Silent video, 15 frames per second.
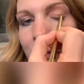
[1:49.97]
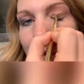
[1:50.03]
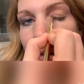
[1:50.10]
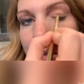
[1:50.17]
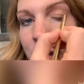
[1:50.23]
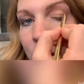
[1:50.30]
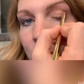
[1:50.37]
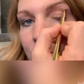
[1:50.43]

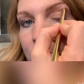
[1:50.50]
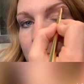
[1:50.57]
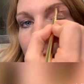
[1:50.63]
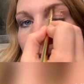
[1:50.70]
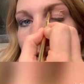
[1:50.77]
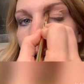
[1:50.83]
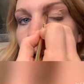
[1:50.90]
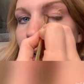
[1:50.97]
So you see I've
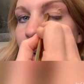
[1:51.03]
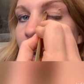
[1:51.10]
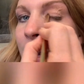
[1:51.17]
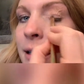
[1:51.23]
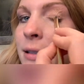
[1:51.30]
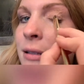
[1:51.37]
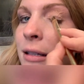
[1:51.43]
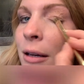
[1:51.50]
got a
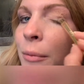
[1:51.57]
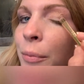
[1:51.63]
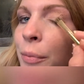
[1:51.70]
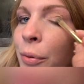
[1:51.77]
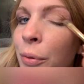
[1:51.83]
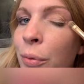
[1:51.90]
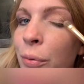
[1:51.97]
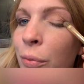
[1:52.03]
nice,
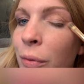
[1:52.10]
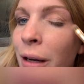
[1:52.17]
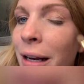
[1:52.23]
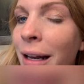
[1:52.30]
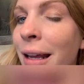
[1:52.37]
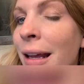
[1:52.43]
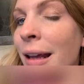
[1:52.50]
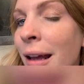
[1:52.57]

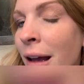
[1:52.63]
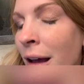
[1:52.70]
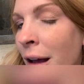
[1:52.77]
pretty,